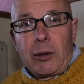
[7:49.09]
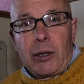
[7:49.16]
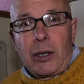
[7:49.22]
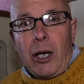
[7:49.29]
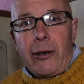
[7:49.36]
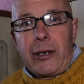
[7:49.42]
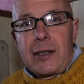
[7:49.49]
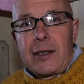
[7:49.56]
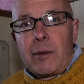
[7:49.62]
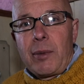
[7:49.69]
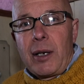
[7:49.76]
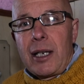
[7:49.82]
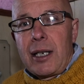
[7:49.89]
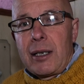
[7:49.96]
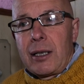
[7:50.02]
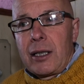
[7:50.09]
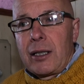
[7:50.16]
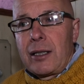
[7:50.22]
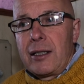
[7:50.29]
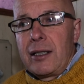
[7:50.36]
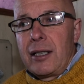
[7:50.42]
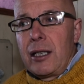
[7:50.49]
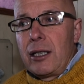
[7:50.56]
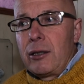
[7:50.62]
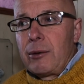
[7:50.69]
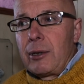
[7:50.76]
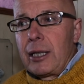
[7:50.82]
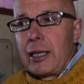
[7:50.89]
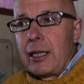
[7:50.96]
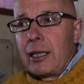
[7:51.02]
going to be
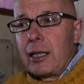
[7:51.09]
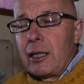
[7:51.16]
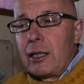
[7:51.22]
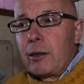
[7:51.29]
continually